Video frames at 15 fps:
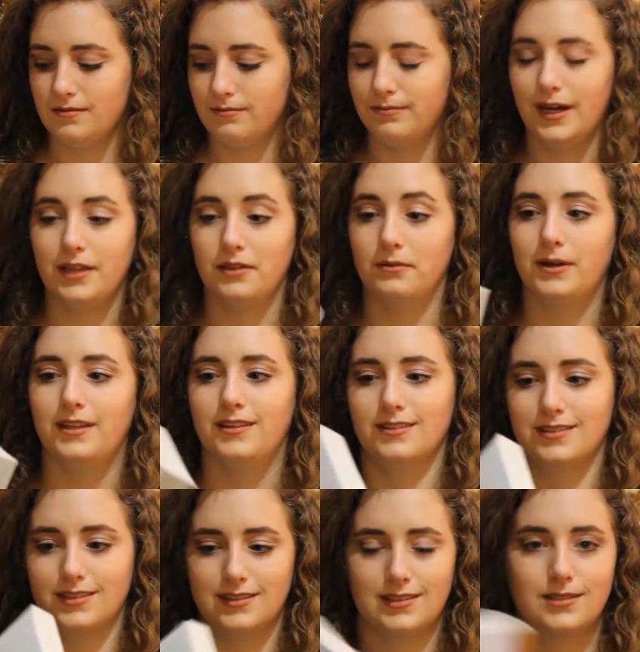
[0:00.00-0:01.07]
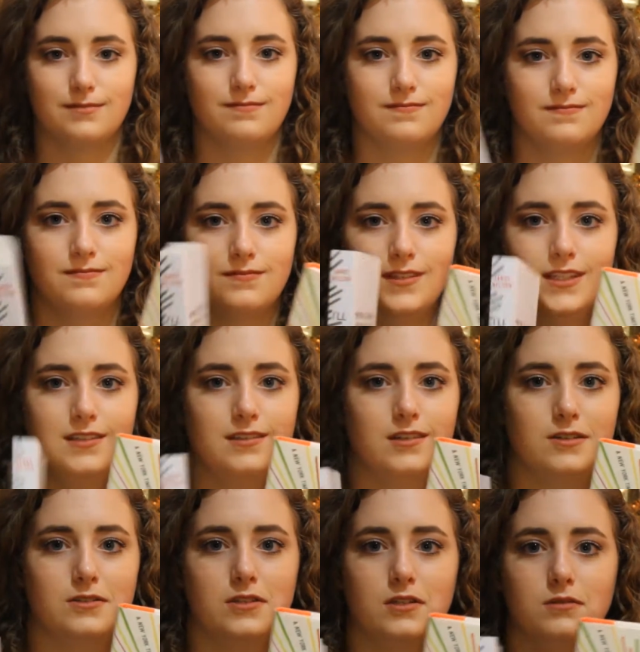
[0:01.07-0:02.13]
By the way, this is, this is
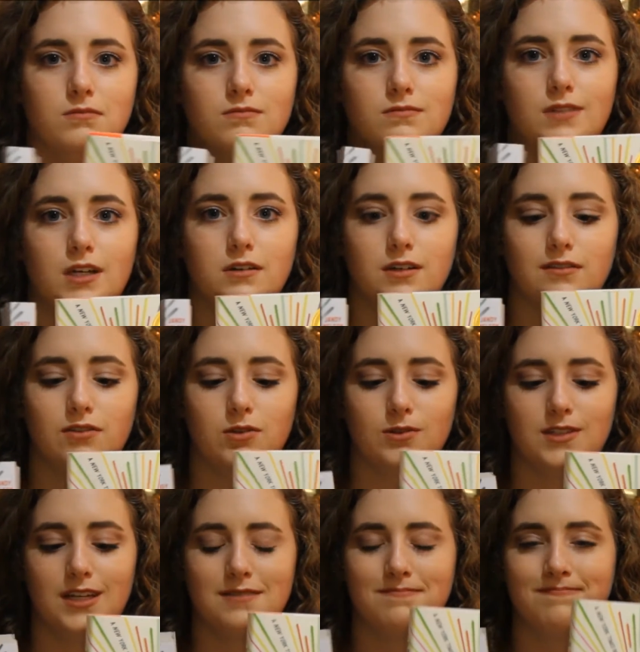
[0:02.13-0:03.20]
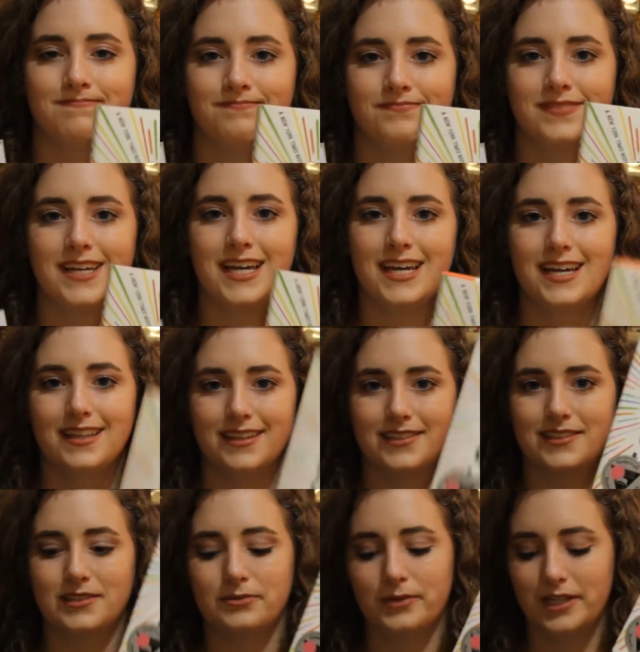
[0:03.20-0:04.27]
also, I'll give you this one. This
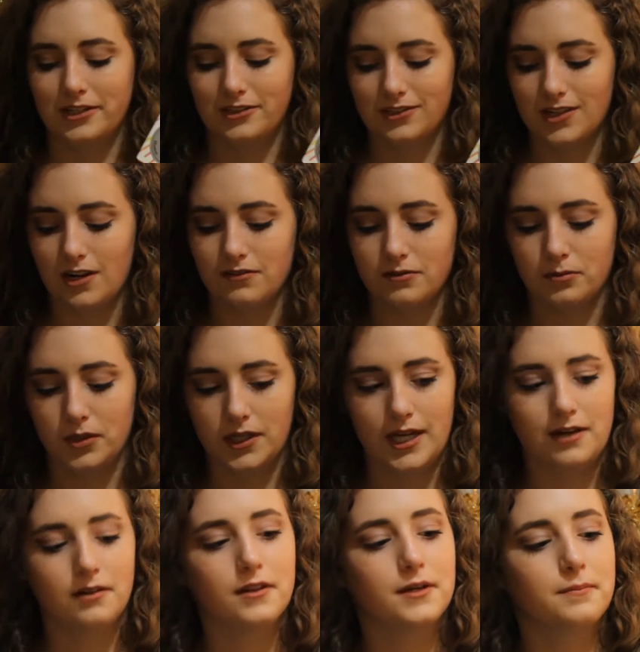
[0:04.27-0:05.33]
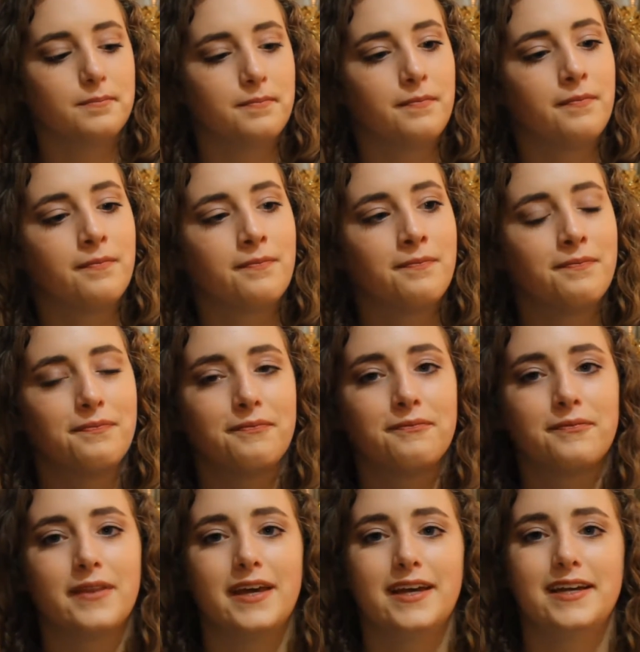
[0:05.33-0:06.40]
is the one I just got from Book Outlet.
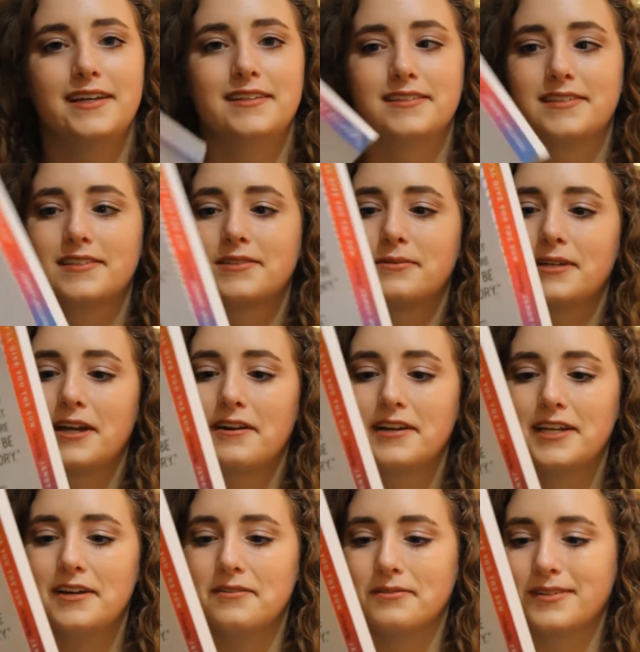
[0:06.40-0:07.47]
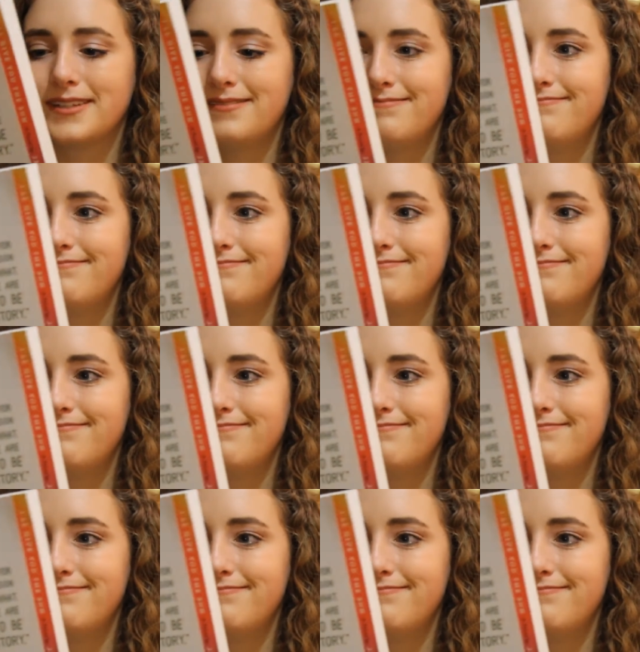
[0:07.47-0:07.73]
This is the one I already owned.